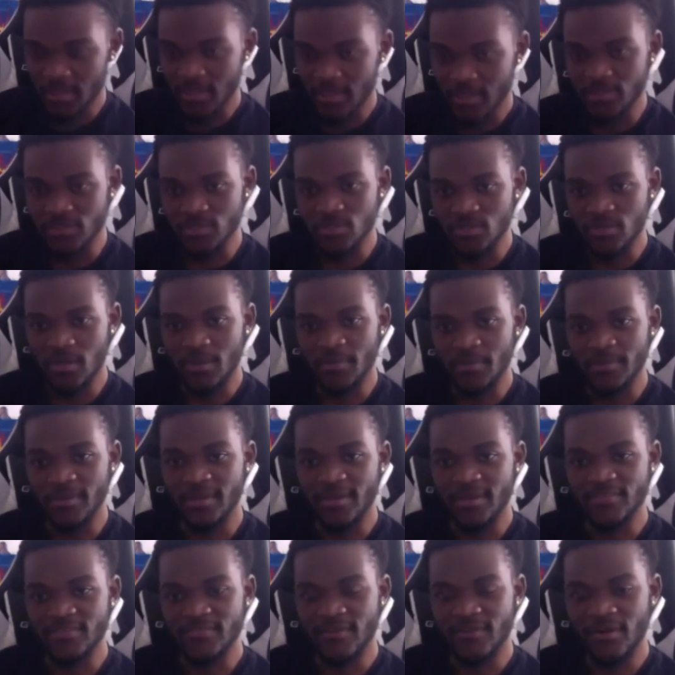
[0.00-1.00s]
it too. I mean,
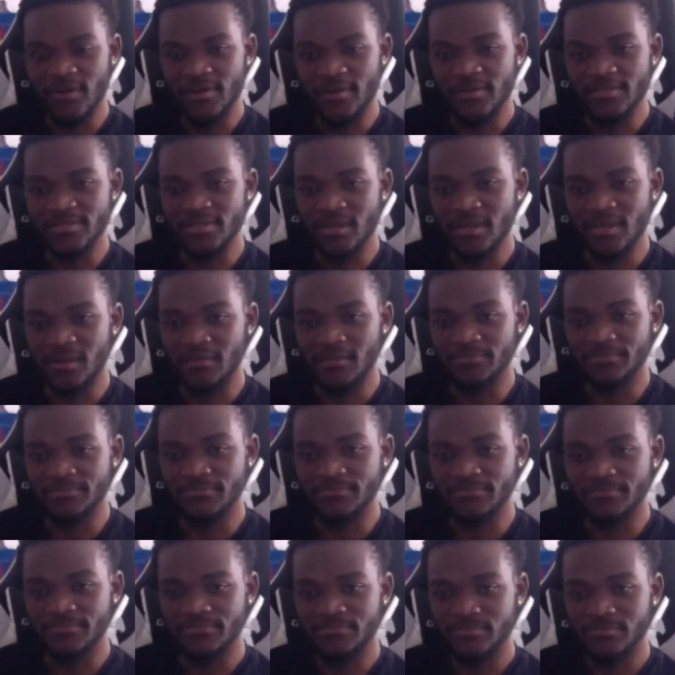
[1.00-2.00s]
as far as
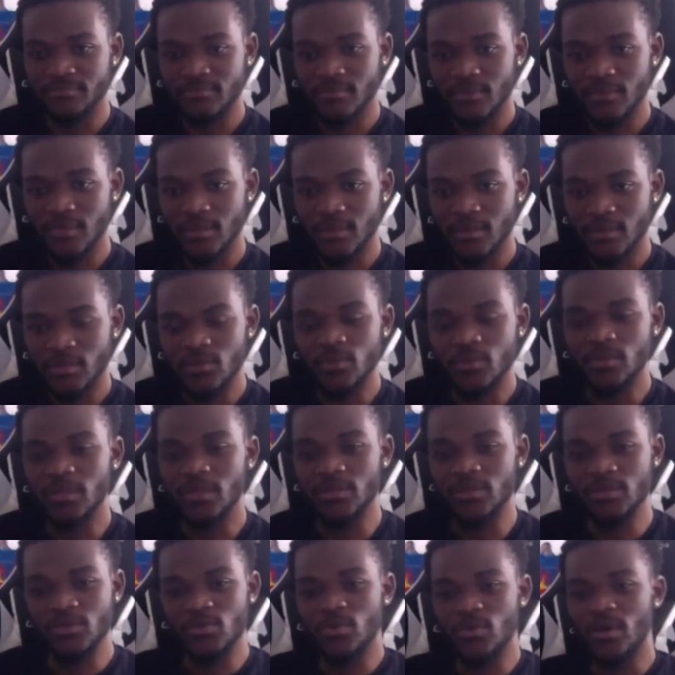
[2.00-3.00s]

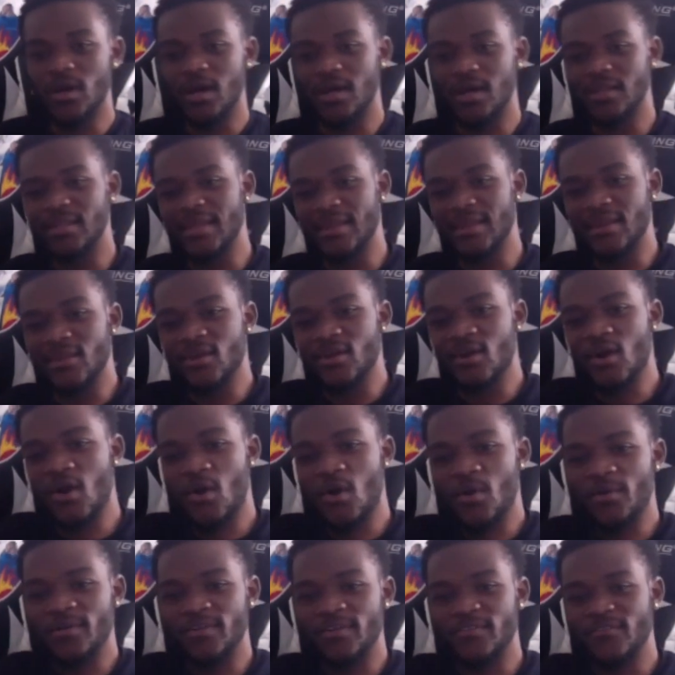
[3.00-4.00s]
you letting
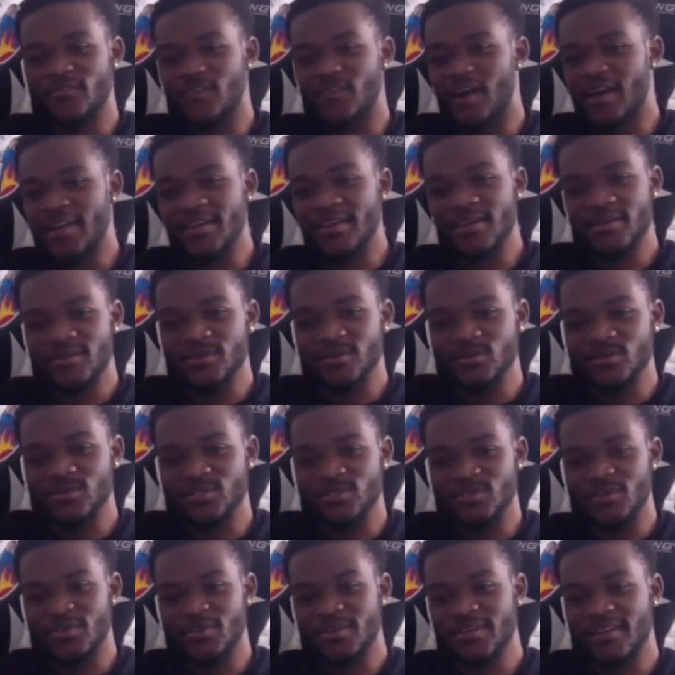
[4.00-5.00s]
go and then finding a new
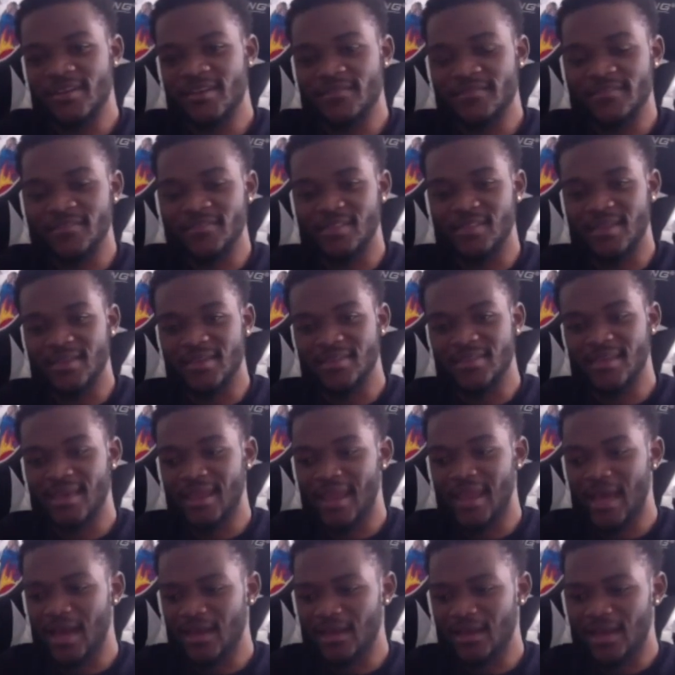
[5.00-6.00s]
journey and everything like
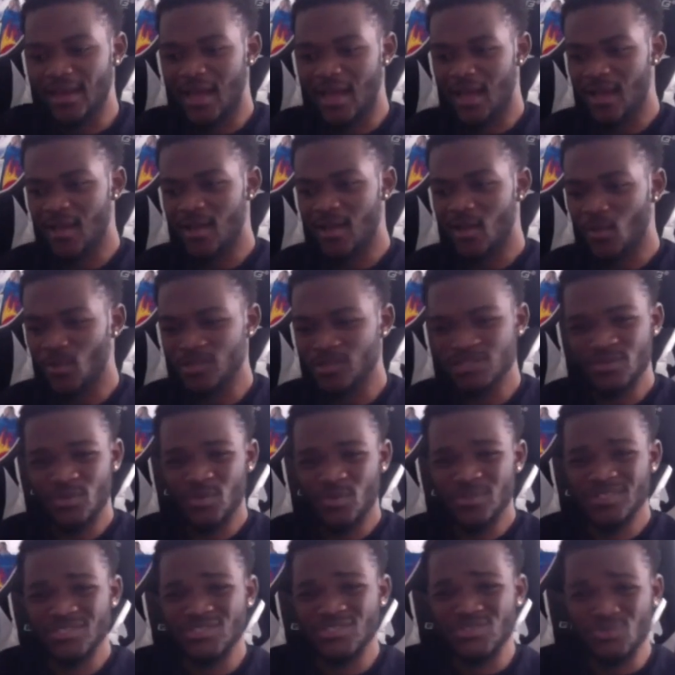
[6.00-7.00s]
that. How was
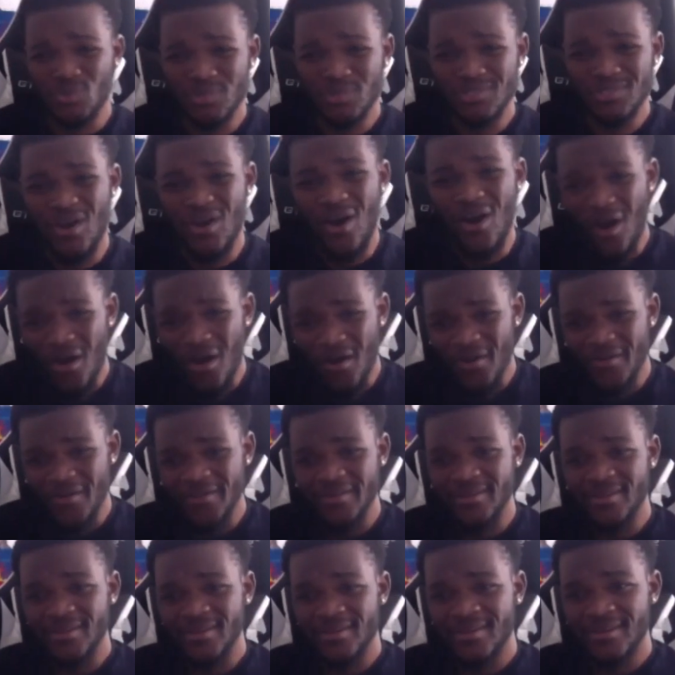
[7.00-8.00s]
it
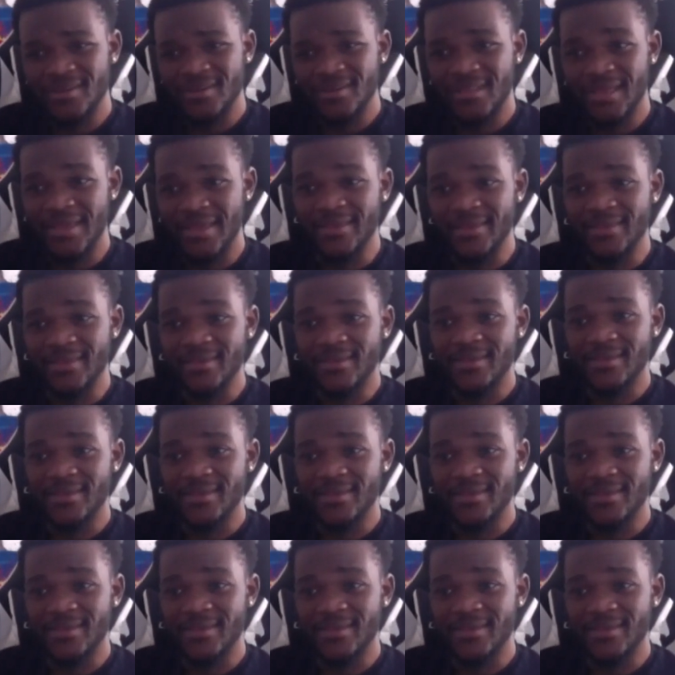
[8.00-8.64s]
hard? Like